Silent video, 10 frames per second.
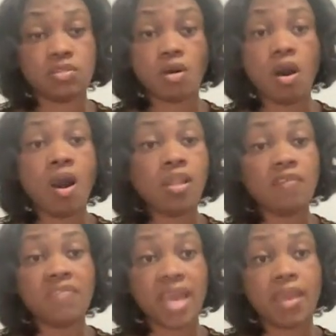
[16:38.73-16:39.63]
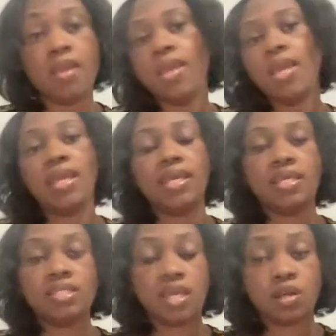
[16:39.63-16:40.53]
So all of that
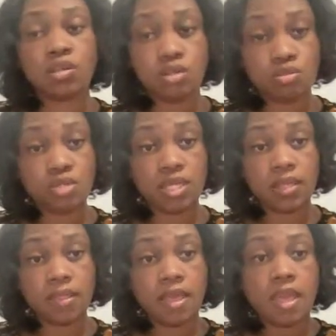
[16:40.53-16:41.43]
is included